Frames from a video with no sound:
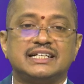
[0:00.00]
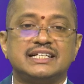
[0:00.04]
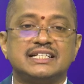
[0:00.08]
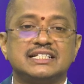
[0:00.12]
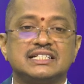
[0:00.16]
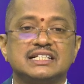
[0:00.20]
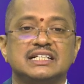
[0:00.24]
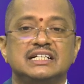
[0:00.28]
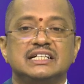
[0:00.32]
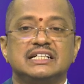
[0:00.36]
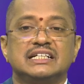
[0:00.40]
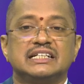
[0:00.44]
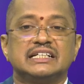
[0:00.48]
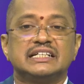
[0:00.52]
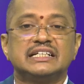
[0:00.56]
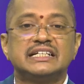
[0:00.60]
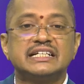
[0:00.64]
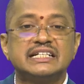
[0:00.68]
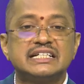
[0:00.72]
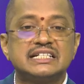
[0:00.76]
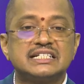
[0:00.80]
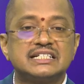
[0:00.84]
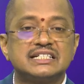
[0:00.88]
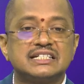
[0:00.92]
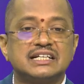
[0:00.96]
is
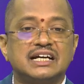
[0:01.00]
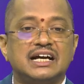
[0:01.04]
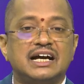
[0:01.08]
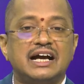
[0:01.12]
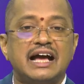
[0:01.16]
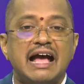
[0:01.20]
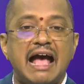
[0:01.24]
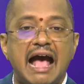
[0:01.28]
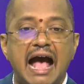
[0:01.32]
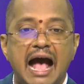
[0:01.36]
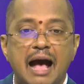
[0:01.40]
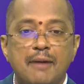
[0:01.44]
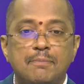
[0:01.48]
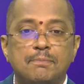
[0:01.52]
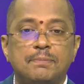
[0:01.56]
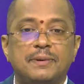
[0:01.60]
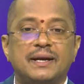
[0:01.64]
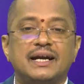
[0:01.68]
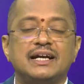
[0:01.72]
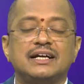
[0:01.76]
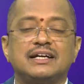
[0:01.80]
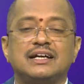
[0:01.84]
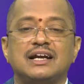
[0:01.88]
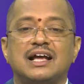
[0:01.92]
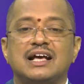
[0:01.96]
its
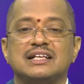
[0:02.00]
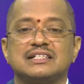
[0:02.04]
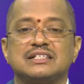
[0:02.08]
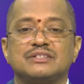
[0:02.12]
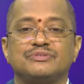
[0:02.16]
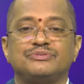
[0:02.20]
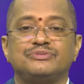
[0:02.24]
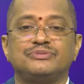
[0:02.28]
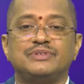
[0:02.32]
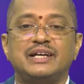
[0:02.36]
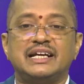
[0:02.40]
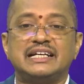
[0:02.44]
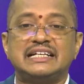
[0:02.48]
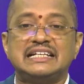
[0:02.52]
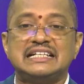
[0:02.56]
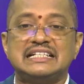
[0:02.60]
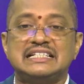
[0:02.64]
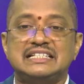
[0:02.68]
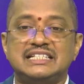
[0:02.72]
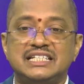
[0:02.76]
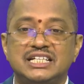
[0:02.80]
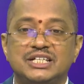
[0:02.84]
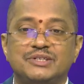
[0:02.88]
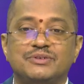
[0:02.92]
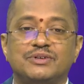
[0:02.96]
apparent loss of weight
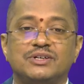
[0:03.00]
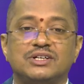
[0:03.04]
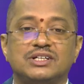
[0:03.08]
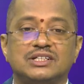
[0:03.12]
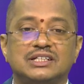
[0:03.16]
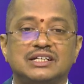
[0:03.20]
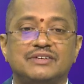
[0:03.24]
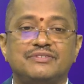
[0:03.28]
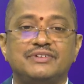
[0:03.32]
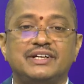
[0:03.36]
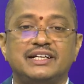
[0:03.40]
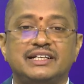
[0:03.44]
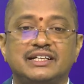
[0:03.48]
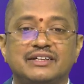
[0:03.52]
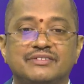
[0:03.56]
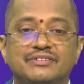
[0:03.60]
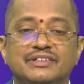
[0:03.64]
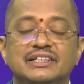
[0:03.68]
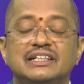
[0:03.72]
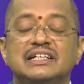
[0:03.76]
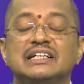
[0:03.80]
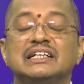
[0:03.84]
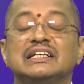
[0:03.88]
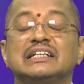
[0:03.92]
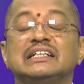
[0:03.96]
is equal to the weight of
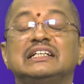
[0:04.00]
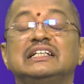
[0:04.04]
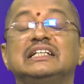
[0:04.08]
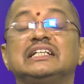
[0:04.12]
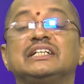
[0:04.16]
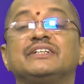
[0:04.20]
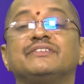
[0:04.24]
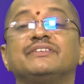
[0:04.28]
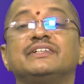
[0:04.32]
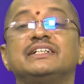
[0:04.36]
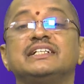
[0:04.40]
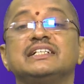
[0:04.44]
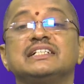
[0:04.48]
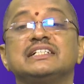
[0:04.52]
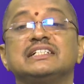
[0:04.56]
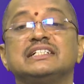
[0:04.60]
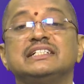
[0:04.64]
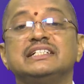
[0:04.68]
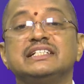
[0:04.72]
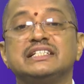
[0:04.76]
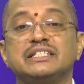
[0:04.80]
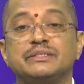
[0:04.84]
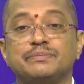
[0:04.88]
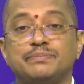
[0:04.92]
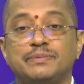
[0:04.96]
liquid is
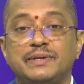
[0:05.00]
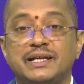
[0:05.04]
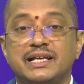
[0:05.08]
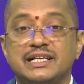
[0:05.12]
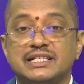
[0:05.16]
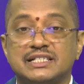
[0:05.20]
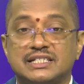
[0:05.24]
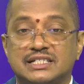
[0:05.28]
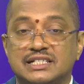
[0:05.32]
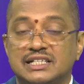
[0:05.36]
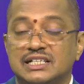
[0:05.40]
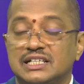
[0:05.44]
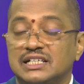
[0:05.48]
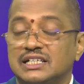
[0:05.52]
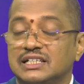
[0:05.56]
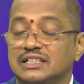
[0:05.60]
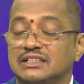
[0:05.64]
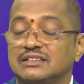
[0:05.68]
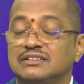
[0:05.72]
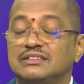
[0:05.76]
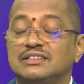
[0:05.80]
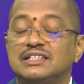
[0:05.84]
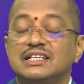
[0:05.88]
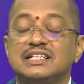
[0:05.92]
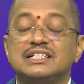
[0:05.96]
displaced.
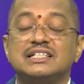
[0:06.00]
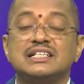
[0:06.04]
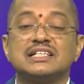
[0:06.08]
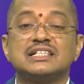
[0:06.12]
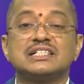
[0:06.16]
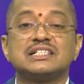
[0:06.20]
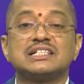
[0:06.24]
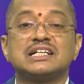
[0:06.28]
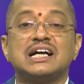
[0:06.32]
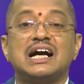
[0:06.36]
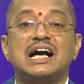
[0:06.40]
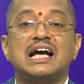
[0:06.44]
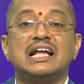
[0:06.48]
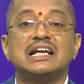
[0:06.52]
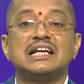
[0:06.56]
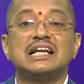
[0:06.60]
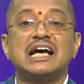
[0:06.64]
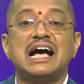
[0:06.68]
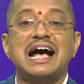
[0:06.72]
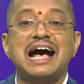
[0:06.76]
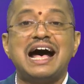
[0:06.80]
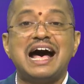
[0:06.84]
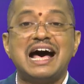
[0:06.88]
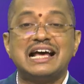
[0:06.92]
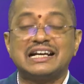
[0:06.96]
This is called
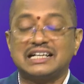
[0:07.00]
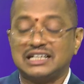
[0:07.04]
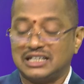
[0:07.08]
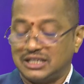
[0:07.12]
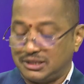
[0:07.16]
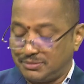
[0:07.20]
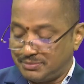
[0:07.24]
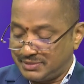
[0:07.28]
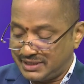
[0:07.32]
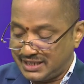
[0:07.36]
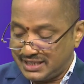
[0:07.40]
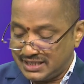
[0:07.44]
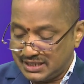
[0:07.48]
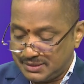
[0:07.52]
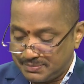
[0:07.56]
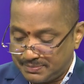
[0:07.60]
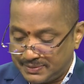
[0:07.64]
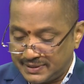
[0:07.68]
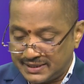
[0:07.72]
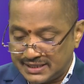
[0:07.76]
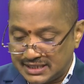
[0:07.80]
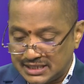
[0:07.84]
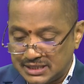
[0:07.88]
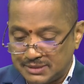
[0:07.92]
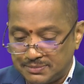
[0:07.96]
Archimedes'
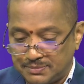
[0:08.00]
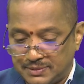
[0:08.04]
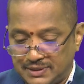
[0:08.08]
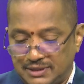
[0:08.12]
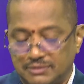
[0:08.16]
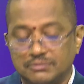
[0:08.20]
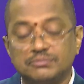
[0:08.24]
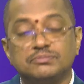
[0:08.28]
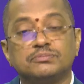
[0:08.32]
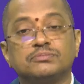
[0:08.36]
principle.